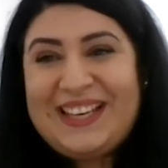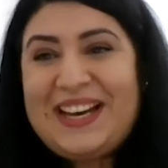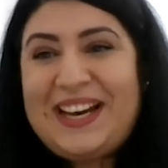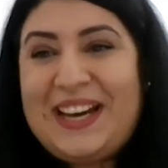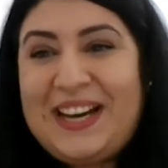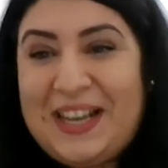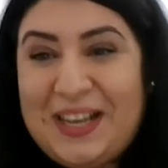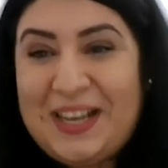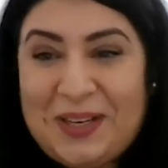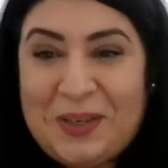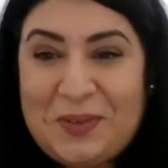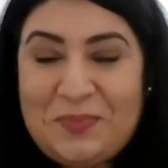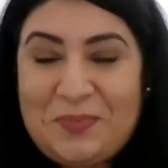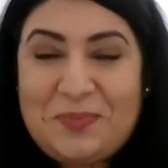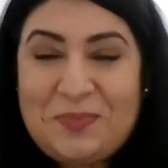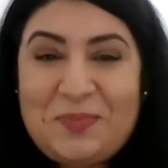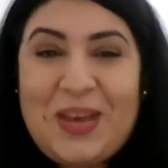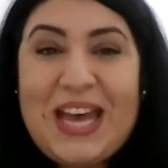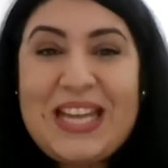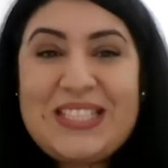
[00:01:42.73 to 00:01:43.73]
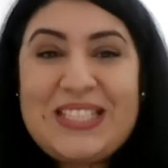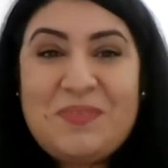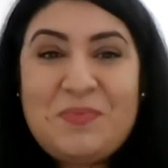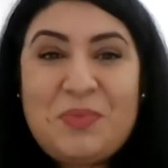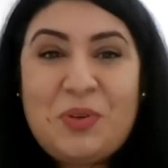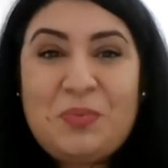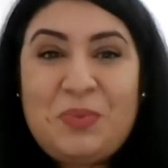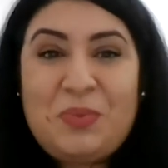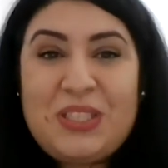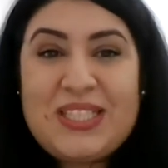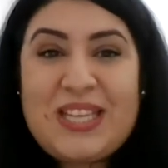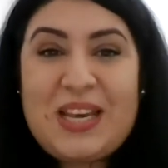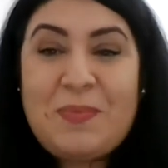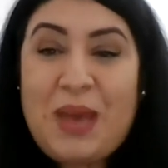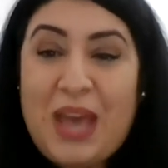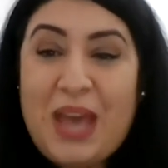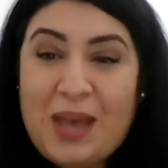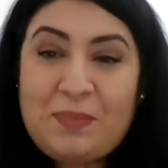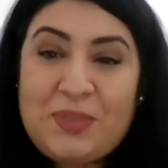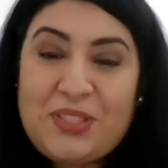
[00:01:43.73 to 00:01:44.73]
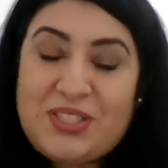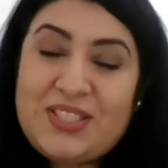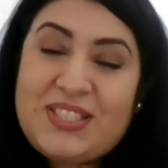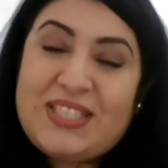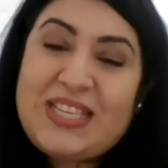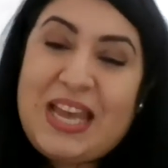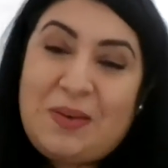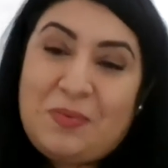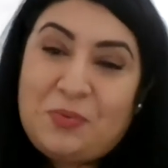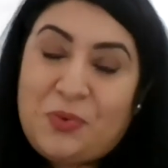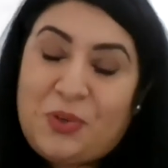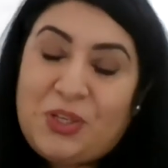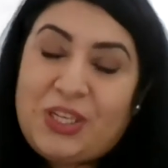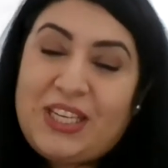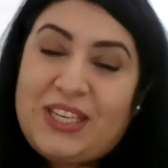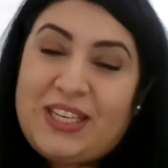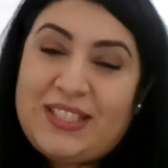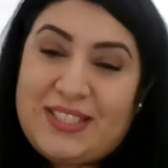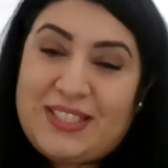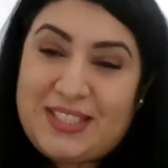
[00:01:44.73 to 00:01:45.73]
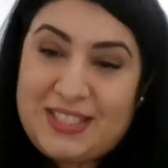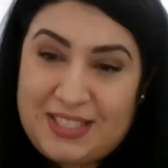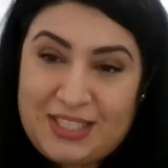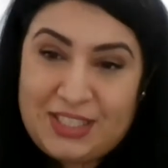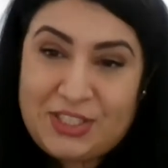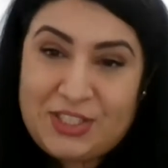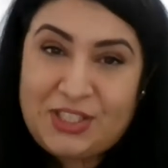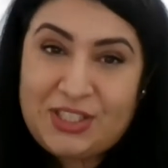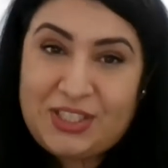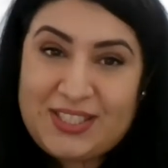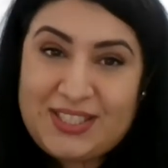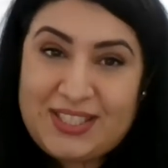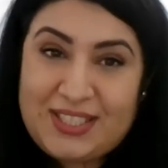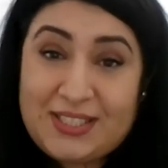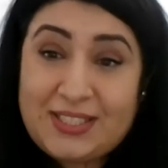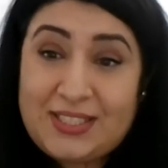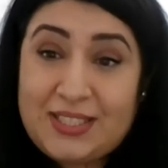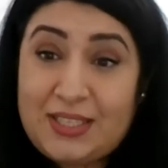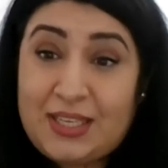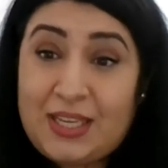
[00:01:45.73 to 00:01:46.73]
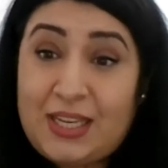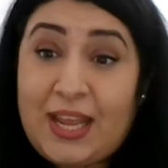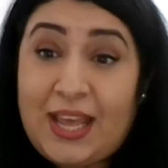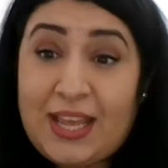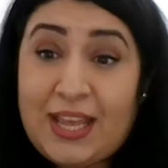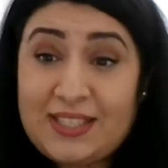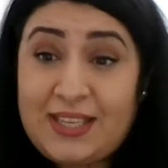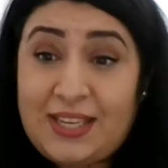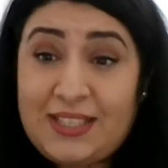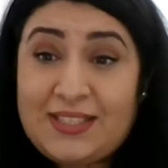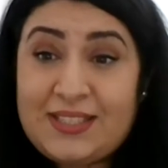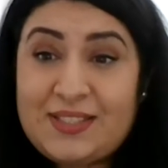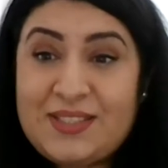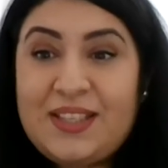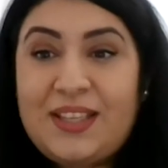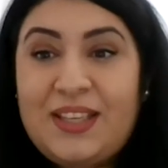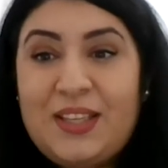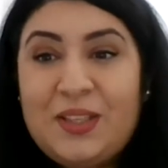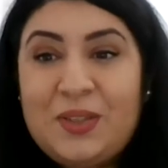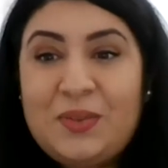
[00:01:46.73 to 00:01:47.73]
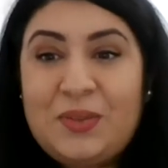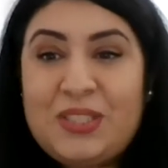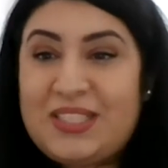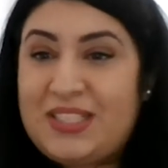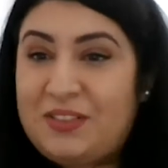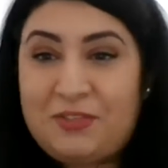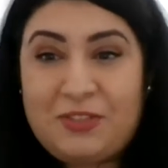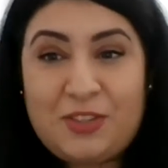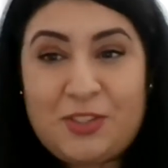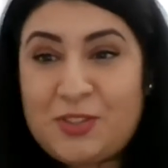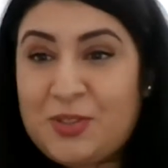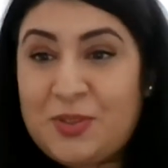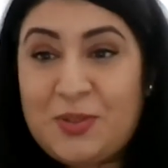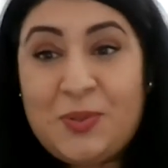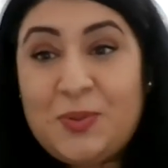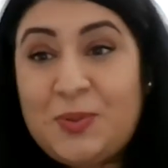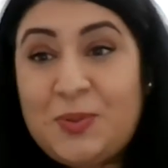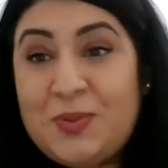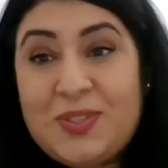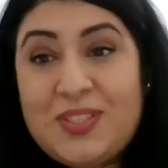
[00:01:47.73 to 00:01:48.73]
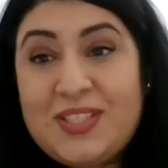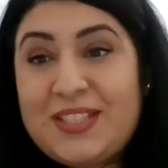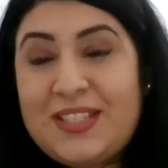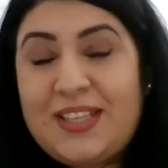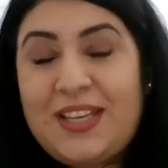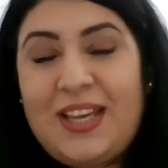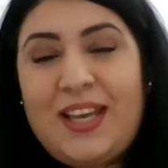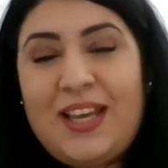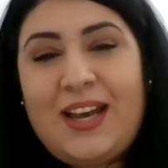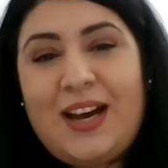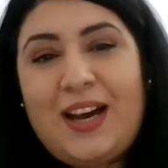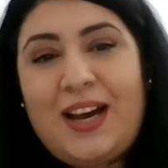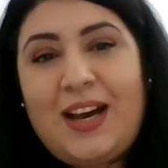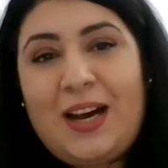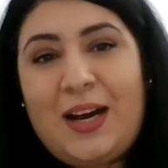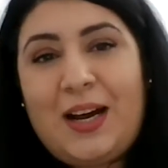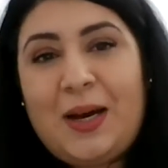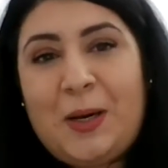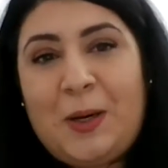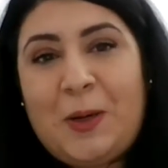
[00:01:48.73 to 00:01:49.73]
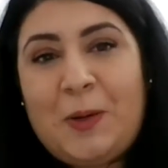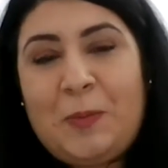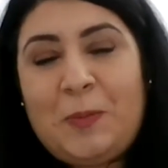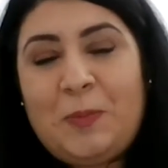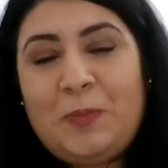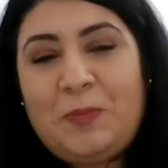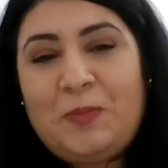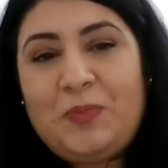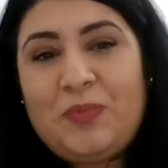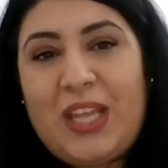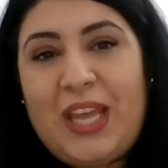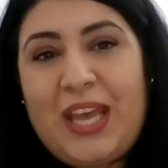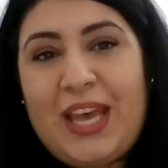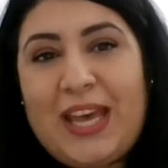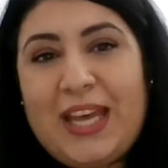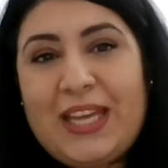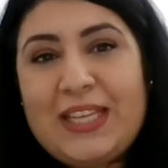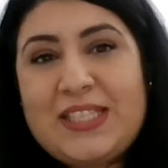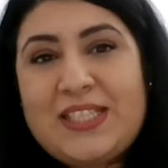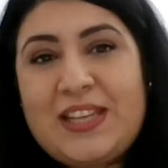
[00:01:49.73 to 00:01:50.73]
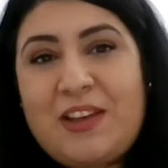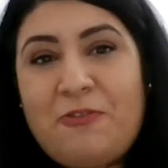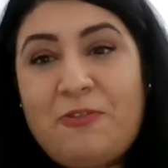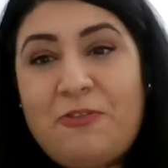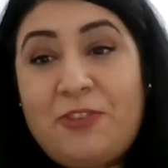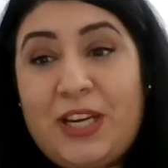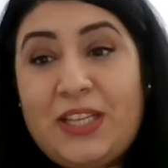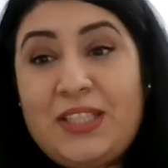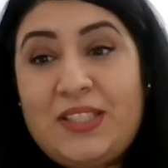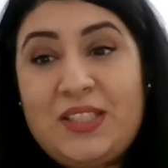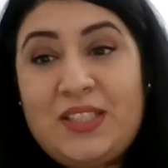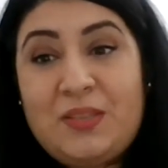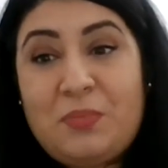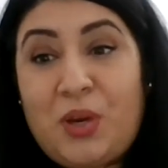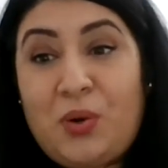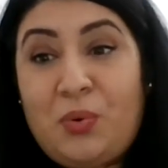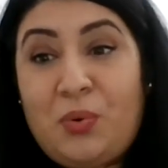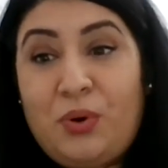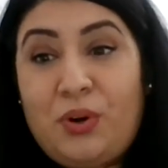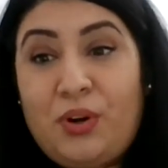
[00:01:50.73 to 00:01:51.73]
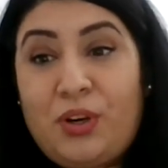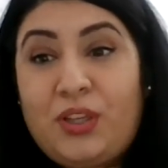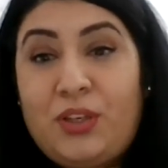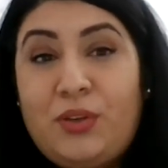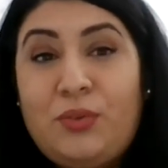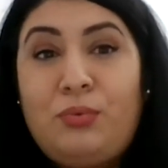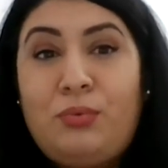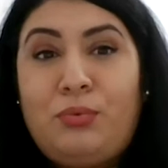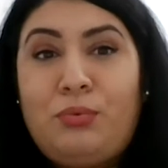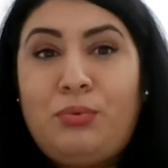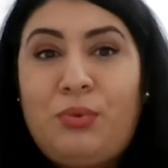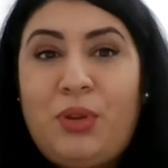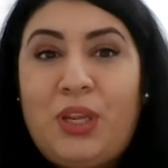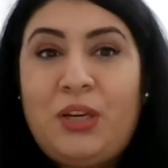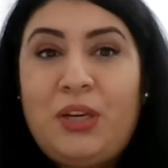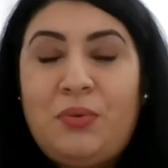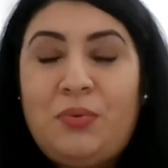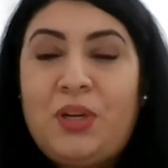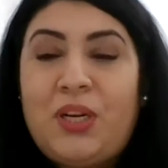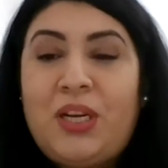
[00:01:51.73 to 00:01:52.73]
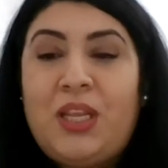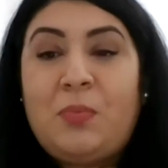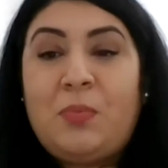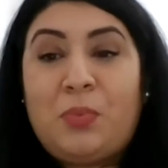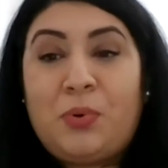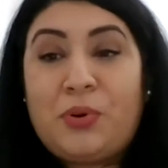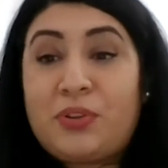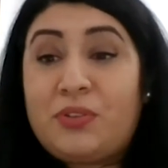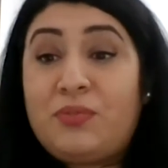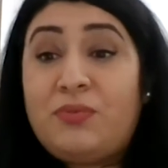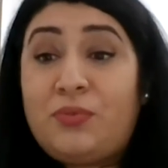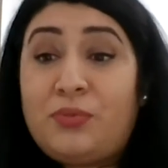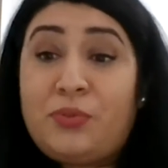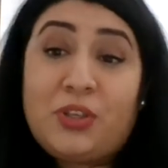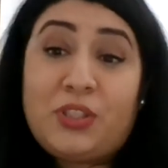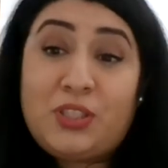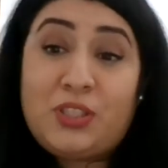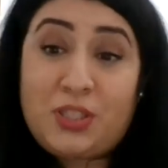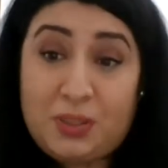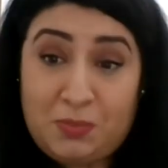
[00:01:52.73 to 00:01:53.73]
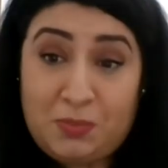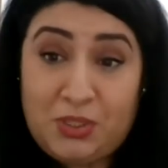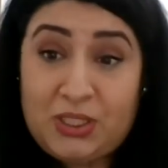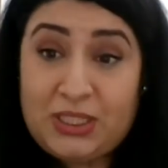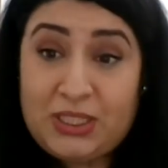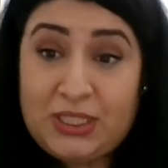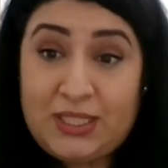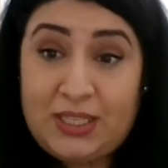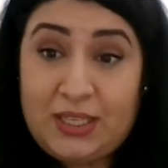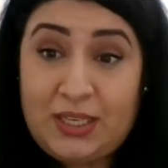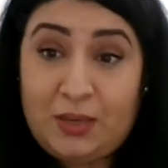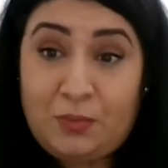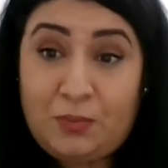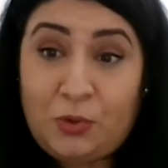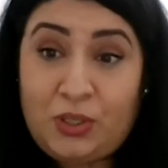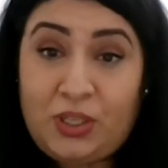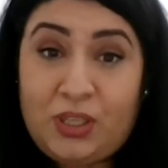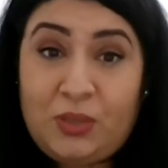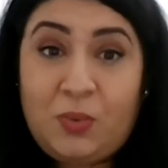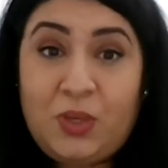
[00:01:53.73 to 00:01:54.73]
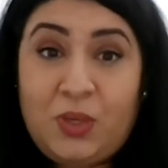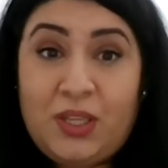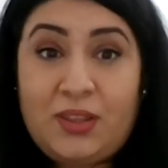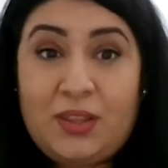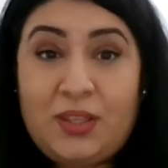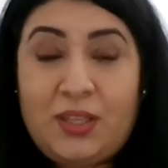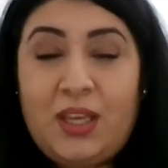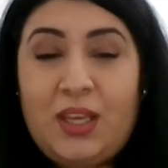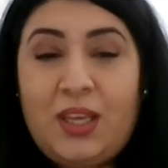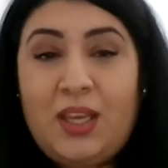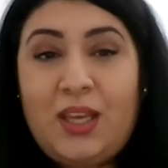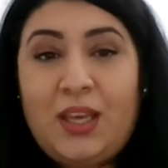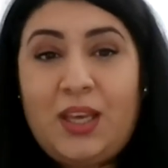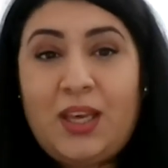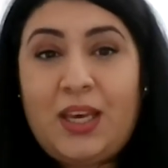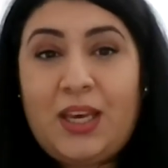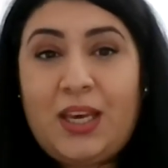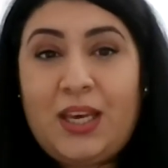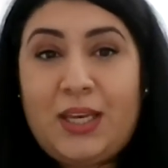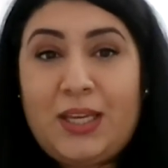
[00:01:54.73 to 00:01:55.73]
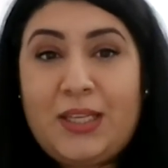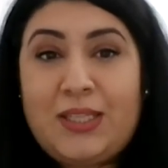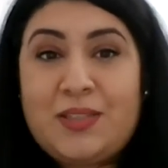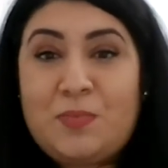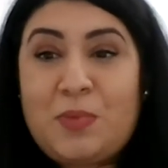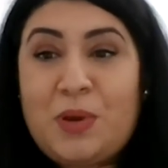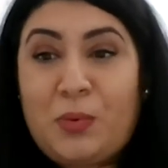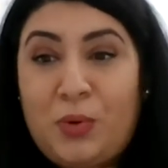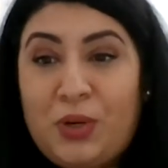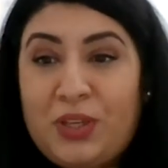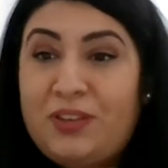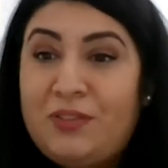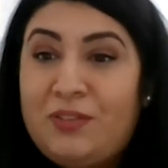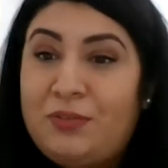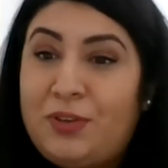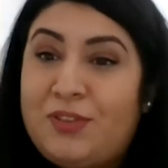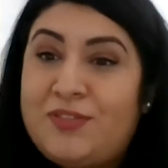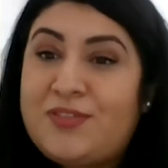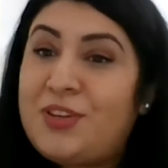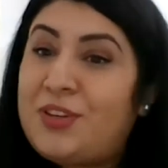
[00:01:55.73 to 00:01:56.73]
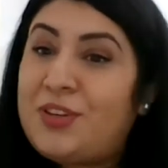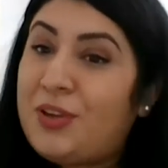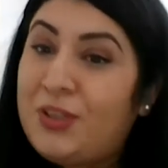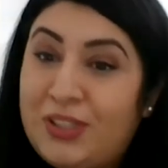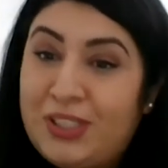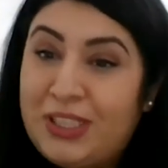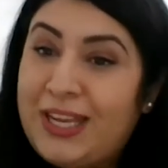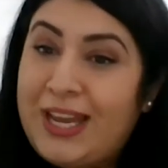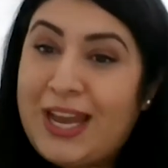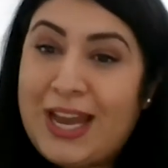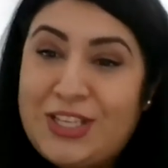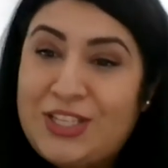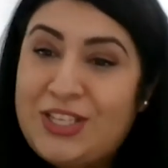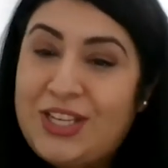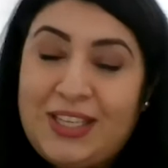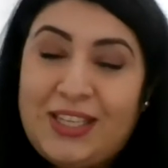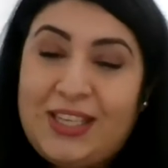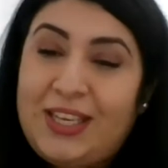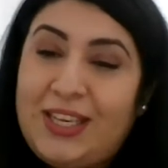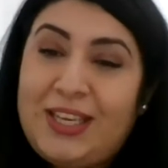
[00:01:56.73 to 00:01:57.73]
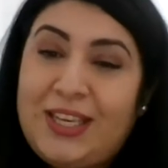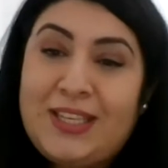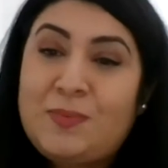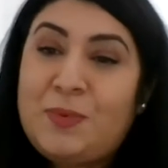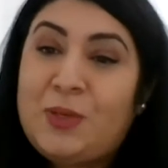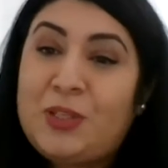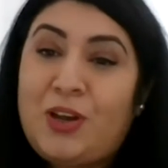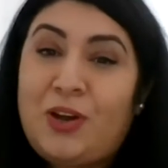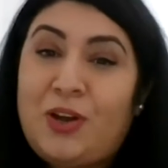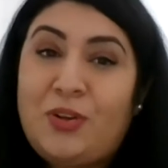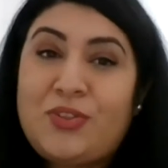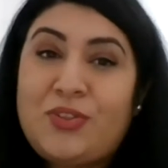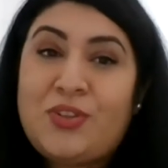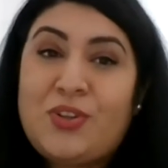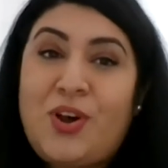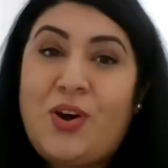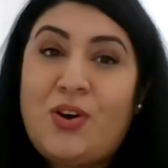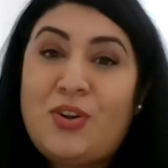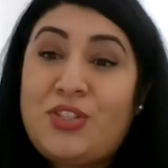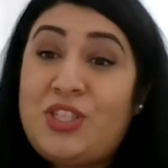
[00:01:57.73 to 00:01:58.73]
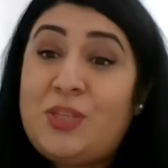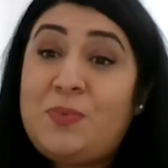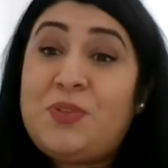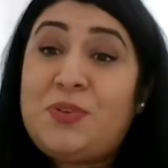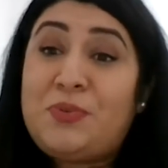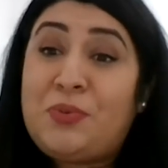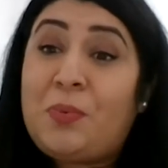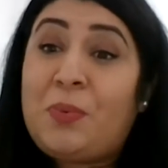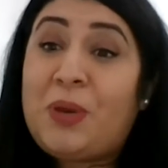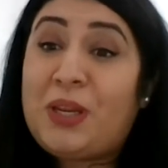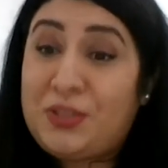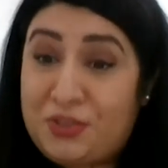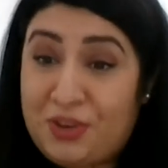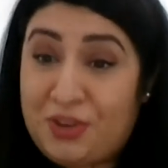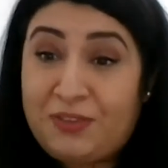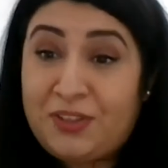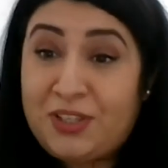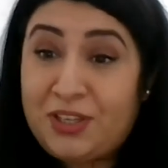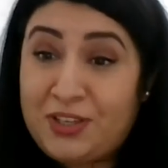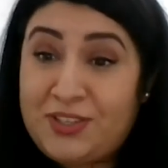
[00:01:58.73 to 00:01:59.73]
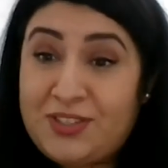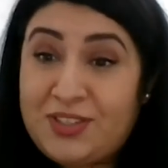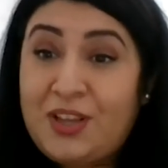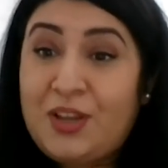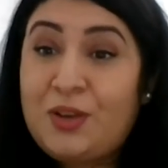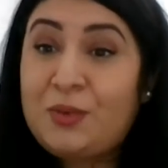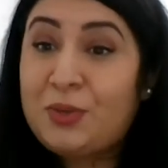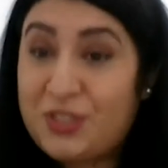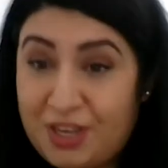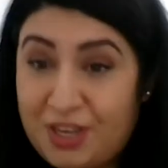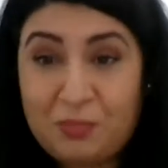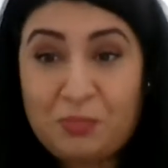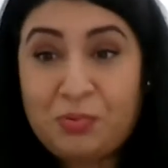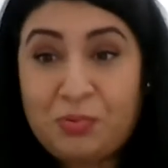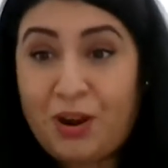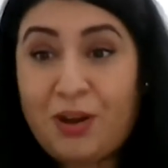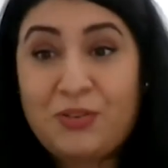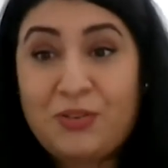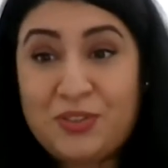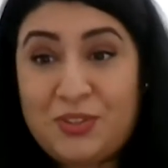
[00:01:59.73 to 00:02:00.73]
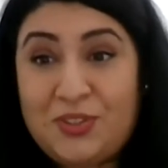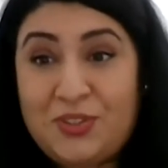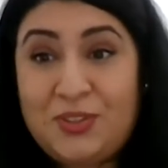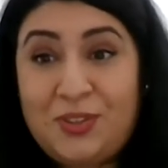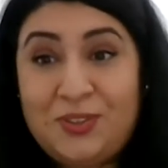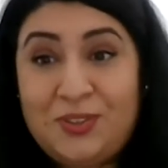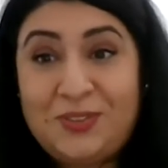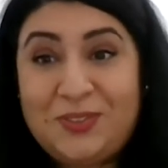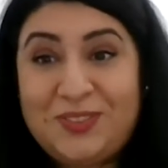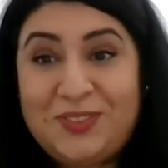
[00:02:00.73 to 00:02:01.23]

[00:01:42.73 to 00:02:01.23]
At the moment, I'm happy to say I'm working as a teaching assistant in Essex with different schools. And I'm finding my work really, really important for the community I'm working with. And my work involves not only Gaje kids, but also Gypsy, Roma and travelers, which I'm proud to do.